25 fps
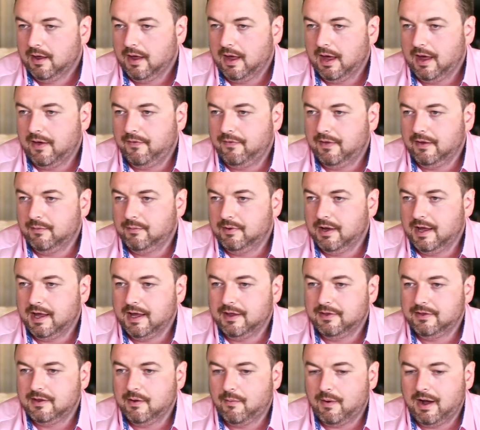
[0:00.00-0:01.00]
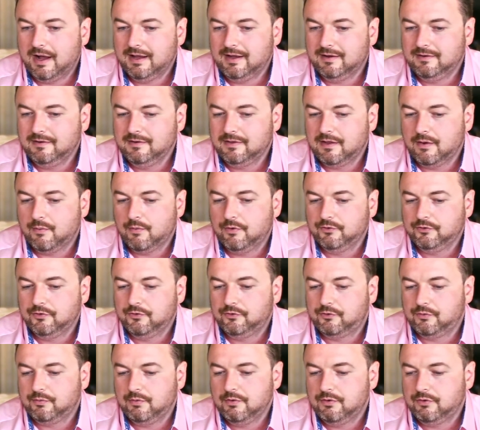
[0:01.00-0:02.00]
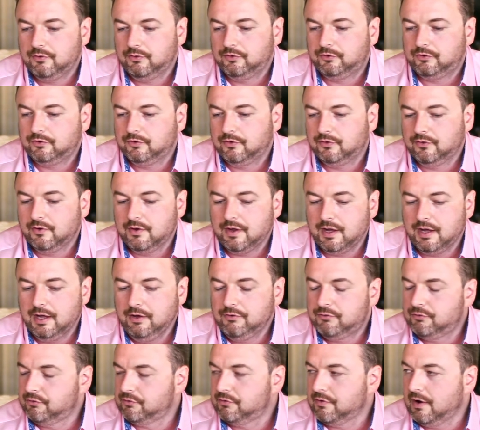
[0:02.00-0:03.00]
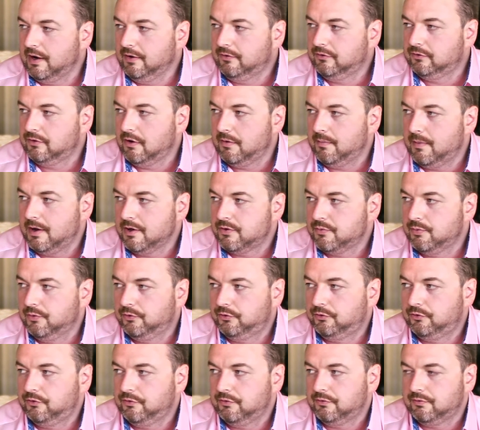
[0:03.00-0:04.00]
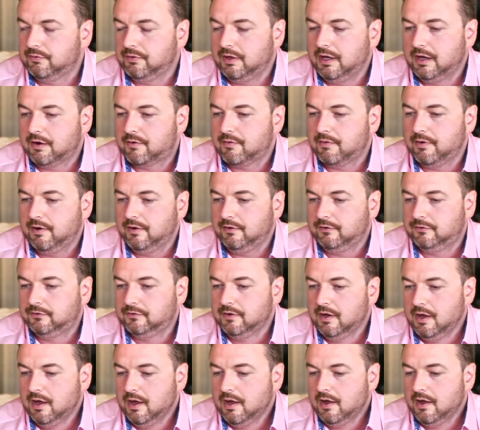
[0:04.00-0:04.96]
and they were the way they did that wasn't to reduce interest rates so much was to increase